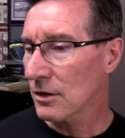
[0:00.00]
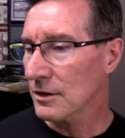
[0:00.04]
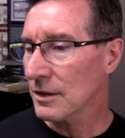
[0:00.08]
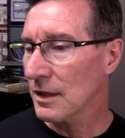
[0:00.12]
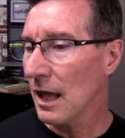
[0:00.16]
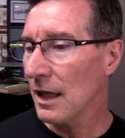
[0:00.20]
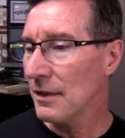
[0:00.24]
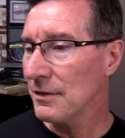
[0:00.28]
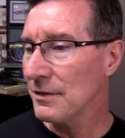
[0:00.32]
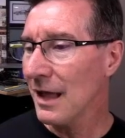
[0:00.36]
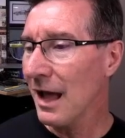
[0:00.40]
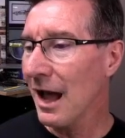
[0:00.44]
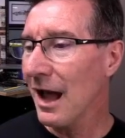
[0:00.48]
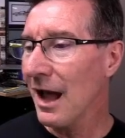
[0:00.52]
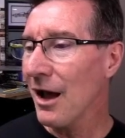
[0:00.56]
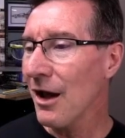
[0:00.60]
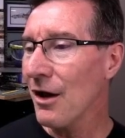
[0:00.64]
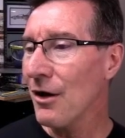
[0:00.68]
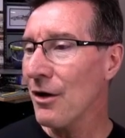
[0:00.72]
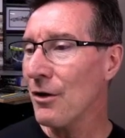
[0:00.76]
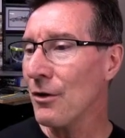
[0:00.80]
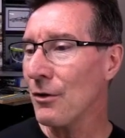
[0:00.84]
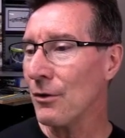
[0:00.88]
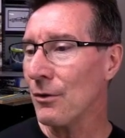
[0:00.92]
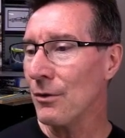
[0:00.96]
there.
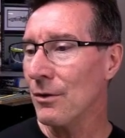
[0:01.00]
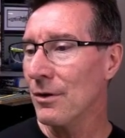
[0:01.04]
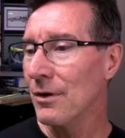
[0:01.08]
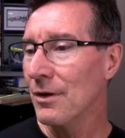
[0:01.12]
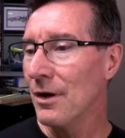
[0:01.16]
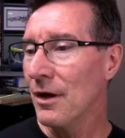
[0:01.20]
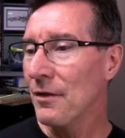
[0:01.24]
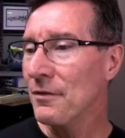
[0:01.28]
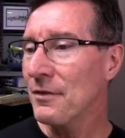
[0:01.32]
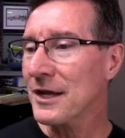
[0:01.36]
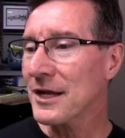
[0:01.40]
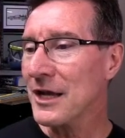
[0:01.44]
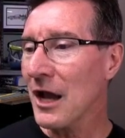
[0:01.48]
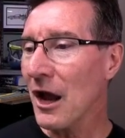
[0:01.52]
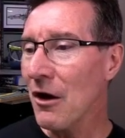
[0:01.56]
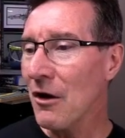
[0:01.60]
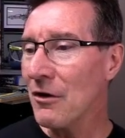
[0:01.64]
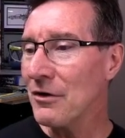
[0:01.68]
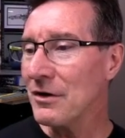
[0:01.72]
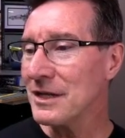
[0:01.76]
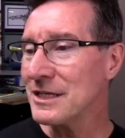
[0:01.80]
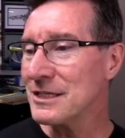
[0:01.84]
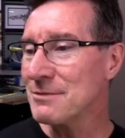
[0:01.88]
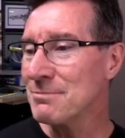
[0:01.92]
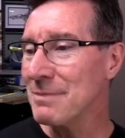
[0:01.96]
No, the
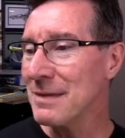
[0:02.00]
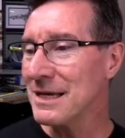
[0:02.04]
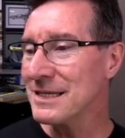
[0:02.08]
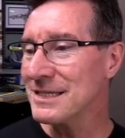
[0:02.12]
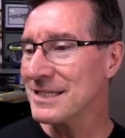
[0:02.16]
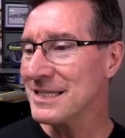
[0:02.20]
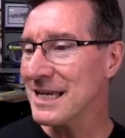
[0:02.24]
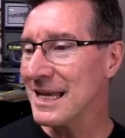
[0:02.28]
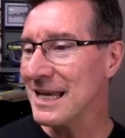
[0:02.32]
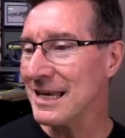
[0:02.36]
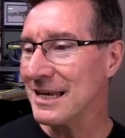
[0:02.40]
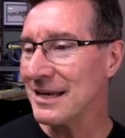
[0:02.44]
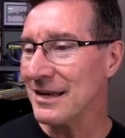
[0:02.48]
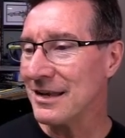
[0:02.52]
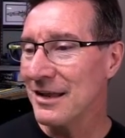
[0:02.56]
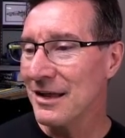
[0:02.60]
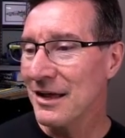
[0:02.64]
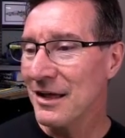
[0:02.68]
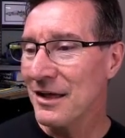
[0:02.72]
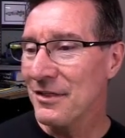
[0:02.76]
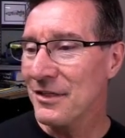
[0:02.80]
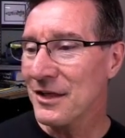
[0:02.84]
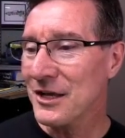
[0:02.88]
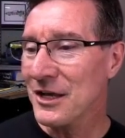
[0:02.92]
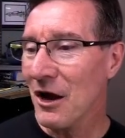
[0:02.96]
code is missing.
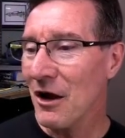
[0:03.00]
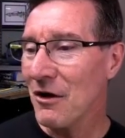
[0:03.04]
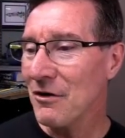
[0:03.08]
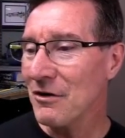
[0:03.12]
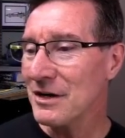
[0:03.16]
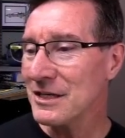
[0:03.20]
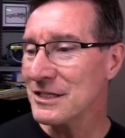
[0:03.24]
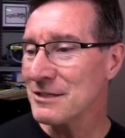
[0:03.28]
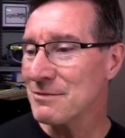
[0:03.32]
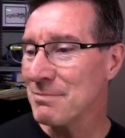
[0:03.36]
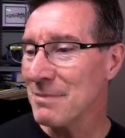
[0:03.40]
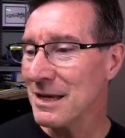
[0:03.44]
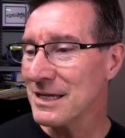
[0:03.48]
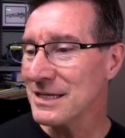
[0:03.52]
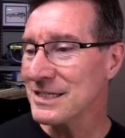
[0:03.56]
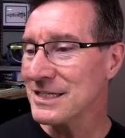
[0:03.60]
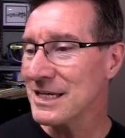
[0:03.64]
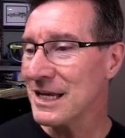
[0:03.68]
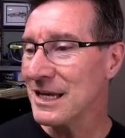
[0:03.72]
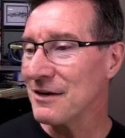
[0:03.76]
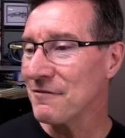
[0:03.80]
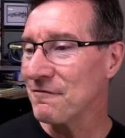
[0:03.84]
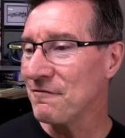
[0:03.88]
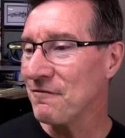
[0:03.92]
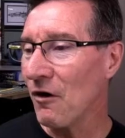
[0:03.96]
The code is
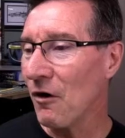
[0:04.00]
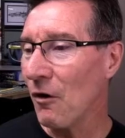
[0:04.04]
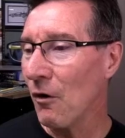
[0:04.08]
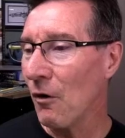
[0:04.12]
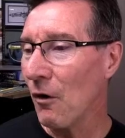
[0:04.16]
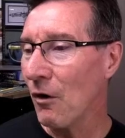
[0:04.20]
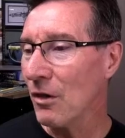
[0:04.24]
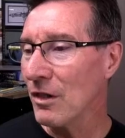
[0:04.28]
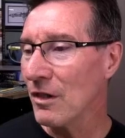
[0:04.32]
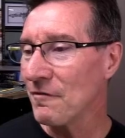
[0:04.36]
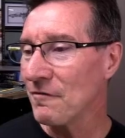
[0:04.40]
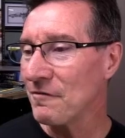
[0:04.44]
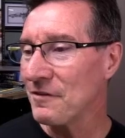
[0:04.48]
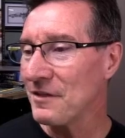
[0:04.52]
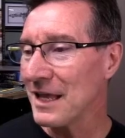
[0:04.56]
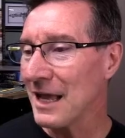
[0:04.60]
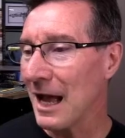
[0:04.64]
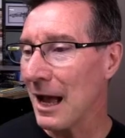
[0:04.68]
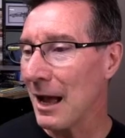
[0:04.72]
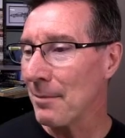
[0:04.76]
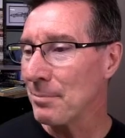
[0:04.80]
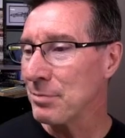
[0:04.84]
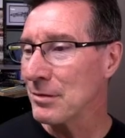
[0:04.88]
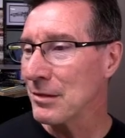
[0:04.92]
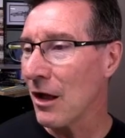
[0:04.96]
missing for all of the
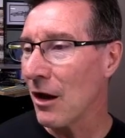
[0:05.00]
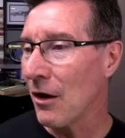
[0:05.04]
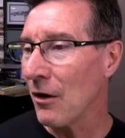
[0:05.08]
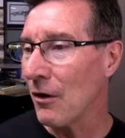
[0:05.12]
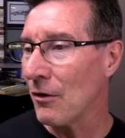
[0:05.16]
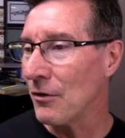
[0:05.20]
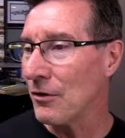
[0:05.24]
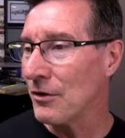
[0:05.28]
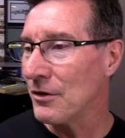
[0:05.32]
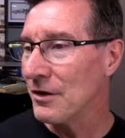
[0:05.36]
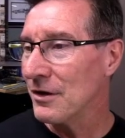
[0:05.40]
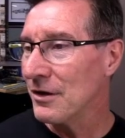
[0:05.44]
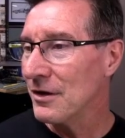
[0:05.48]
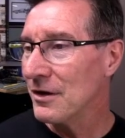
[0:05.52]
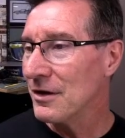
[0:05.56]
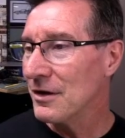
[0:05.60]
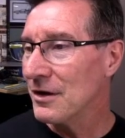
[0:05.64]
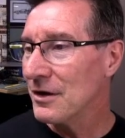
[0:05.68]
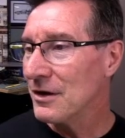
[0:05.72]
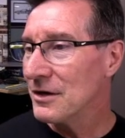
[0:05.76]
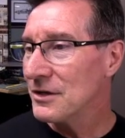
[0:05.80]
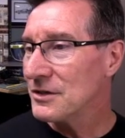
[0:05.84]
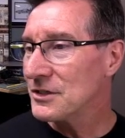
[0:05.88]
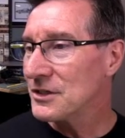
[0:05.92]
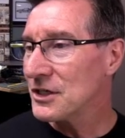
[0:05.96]
upload
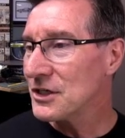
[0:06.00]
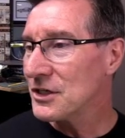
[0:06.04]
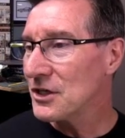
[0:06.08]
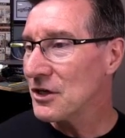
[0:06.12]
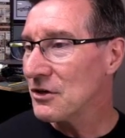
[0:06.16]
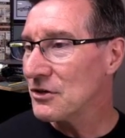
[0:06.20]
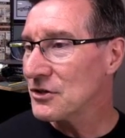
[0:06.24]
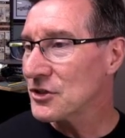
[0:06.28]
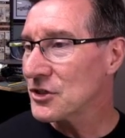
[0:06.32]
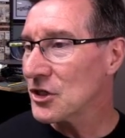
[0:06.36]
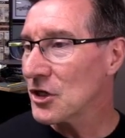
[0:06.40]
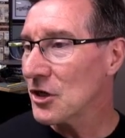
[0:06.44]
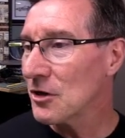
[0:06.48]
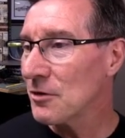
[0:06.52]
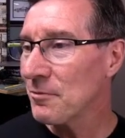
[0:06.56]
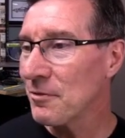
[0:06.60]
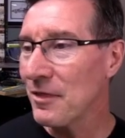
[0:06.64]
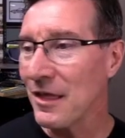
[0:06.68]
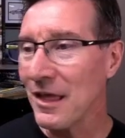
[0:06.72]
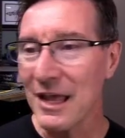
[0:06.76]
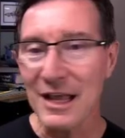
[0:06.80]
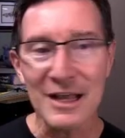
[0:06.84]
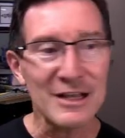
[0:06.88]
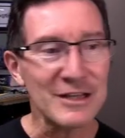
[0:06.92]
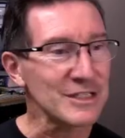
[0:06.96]
to YouTube
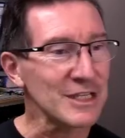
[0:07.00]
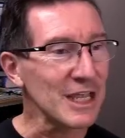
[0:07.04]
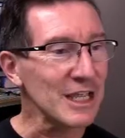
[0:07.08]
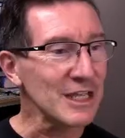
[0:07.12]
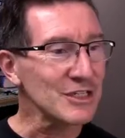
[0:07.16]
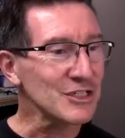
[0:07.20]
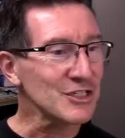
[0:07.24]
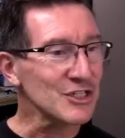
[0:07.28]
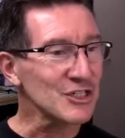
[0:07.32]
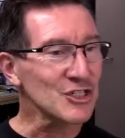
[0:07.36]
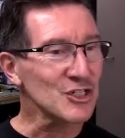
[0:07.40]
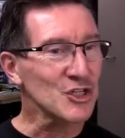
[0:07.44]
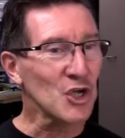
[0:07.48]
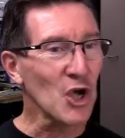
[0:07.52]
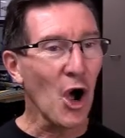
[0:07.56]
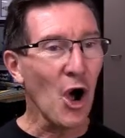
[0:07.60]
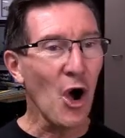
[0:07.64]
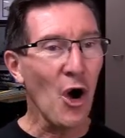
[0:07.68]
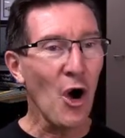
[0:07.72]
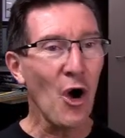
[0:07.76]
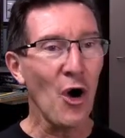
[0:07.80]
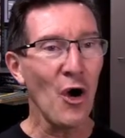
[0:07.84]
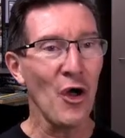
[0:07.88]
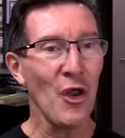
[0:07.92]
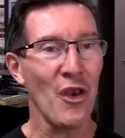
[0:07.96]
things. It's just
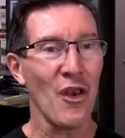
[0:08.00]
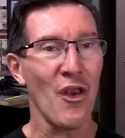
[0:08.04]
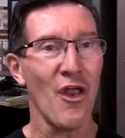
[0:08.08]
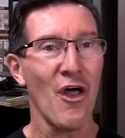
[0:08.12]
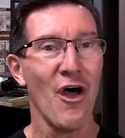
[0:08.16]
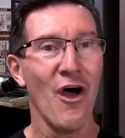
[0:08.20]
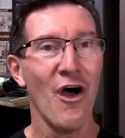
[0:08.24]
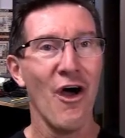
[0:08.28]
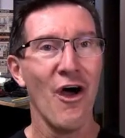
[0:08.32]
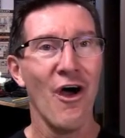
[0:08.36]
gone.